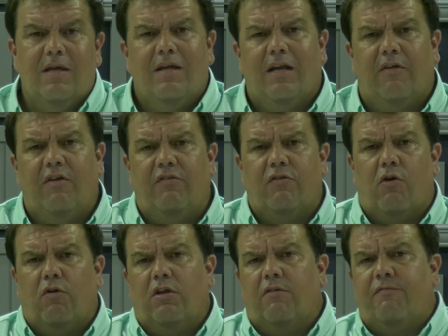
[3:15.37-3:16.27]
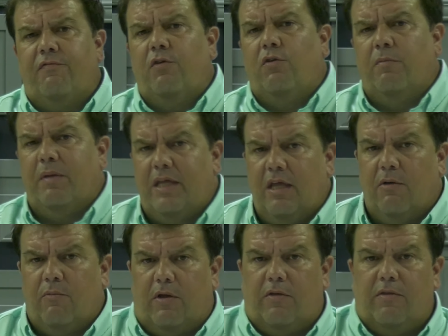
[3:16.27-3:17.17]
Now these are only a few to begin
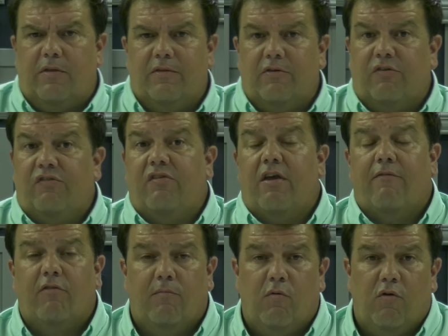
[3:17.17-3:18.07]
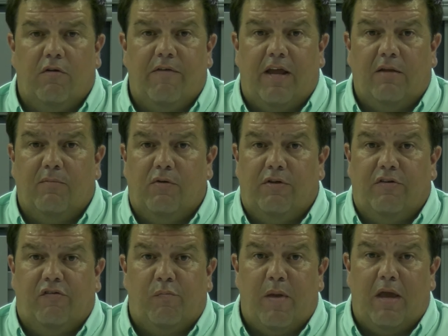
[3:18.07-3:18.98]
with. There are several more available in your
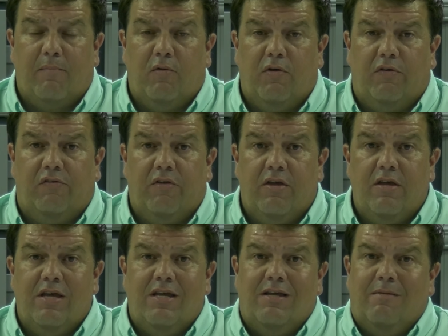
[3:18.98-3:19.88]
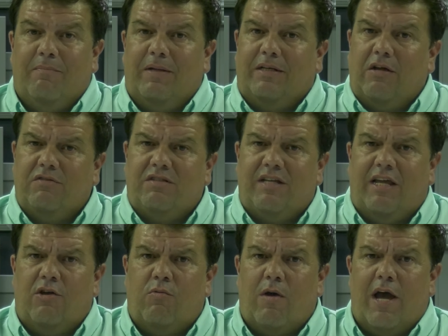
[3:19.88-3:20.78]
spec books, but don't stay
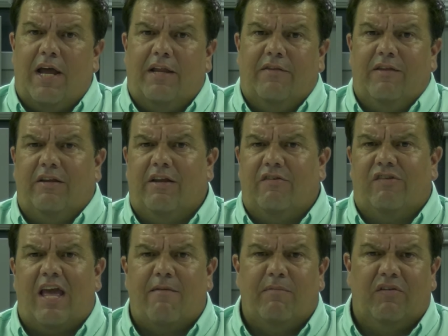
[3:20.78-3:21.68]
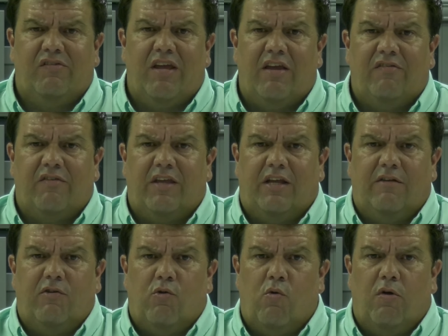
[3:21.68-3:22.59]
quiet and then just have mistakes at the end of
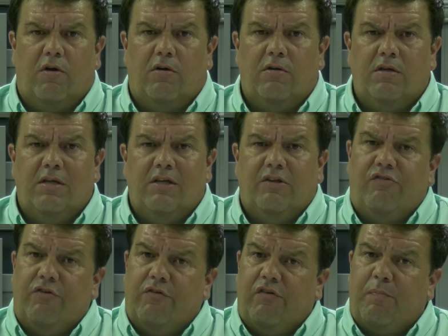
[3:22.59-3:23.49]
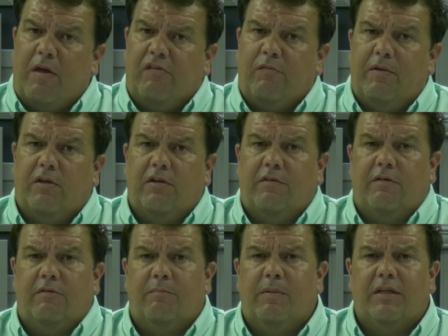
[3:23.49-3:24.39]
your order. It's your
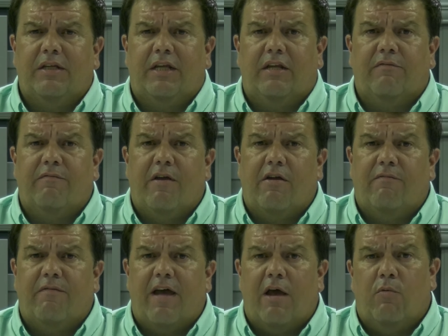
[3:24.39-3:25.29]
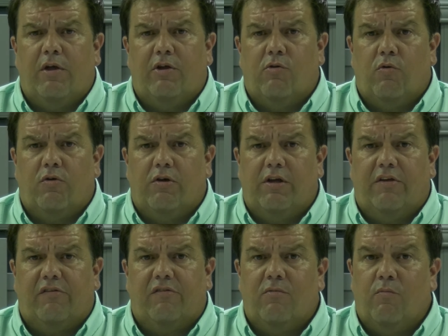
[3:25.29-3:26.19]
responsibility to verify what your order
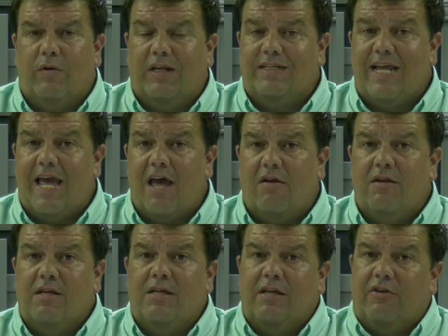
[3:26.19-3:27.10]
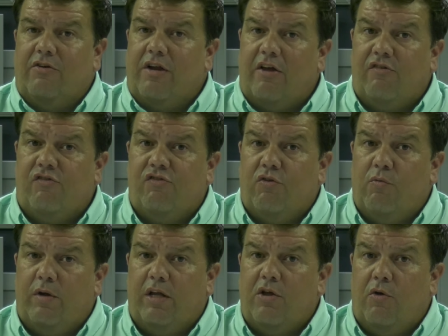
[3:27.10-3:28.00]
is. When in doubt, you're not sure
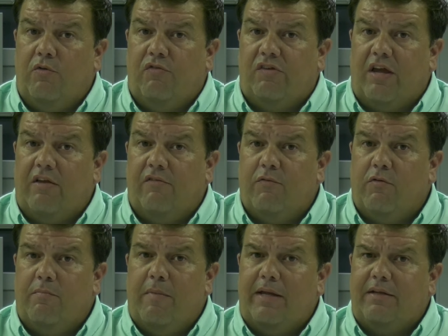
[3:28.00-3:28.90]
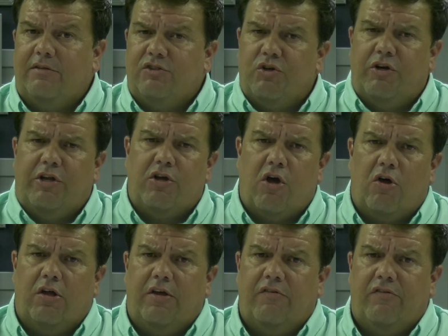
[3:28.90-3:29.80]
what a code stands for, make sure you
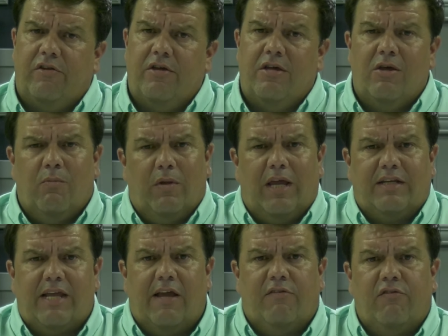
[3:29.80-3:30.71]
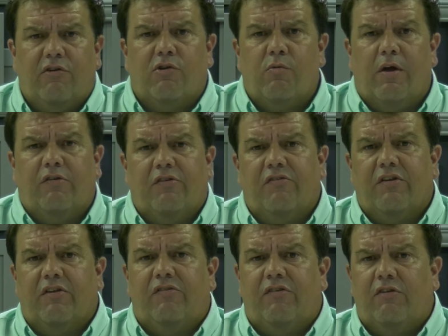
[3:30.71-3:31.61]
call us. We'd like to answer your questions and
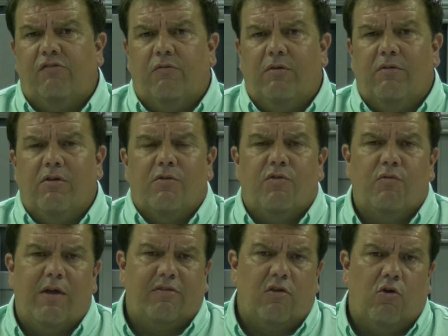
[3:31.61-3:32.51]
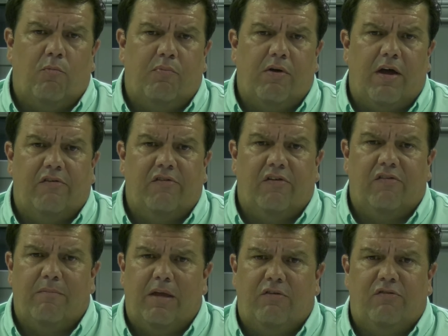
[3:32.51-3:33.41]
assist you throughout the whole process
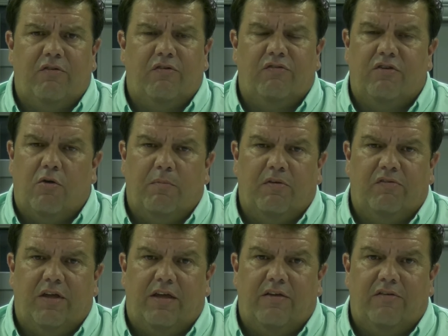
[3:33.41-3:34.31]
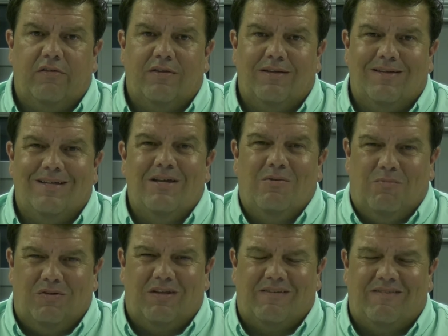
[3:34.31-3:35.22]
and make sure there's no mistakes.
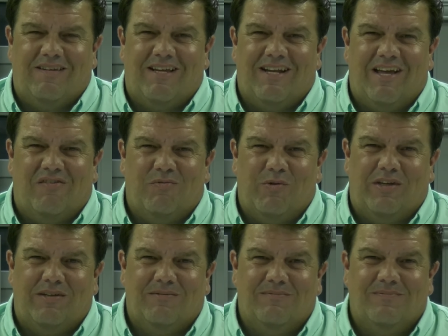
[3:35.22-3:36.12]
We'll see you next week.